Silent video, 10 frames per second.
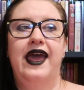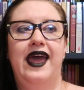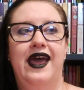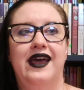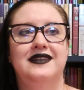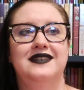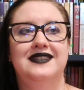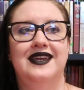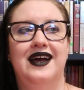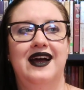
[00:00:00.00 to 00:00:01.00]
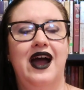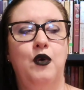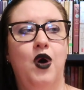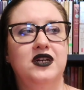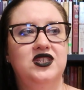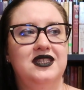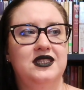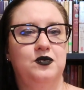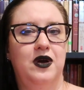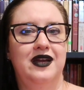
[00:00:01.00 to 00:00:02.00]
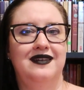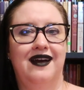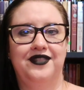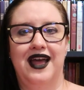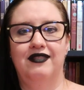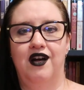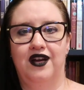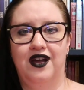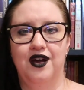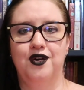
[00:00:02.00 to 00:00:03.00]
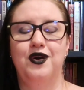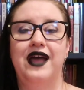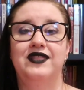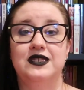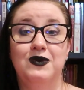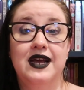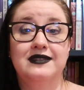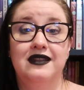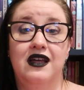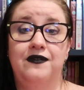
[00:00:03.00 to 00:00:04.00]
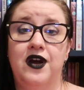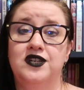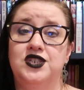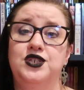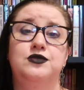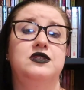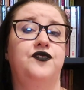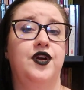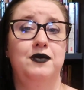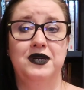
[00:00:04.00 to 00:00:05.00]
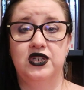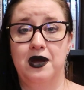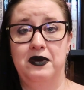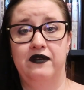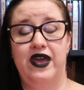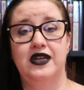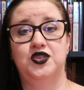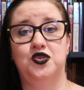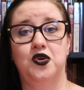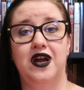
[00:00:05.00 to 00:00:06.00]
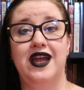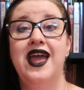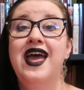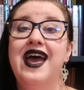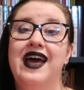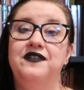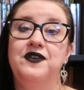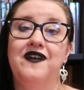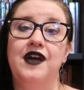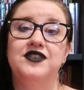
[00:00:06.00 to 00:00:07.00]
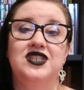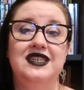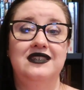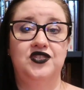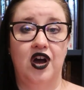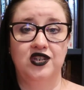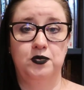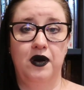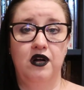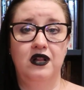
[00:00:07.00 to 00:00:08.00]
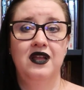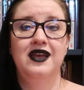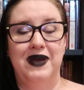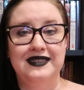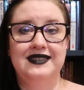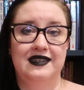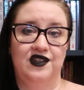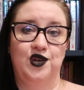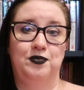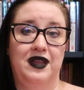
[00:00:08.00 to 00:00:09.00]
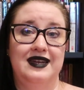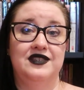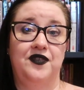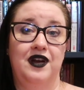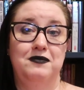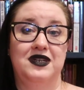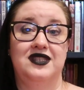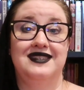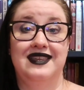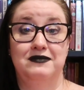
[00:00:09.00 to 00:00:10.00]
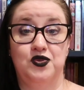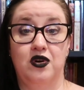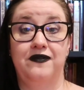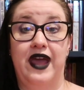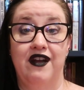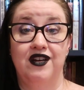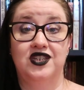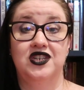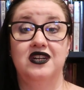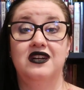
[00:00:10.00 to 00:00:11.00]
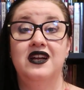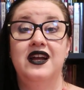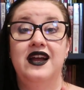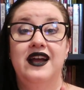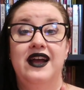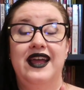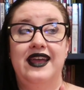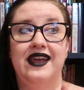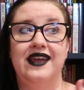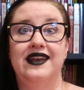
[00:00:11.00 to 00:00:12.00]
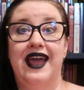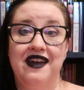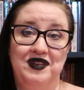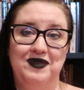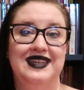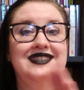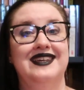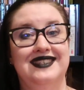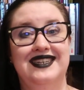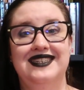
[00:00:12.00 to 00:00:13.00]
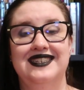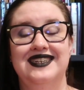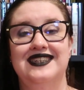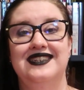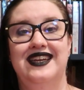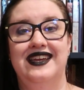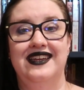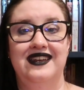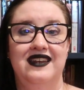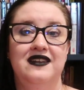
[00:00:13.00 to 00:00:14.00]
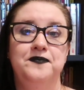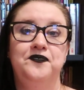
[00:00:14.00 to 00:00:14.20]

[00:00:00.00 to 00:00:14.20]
and uh, I watched this one not that long ago and this one has a lot of heart too it's very much a coming of age story and if you've ever seen Dodgeball Ben Stiller plays very much the same sort of of character in Heavyweights as he did in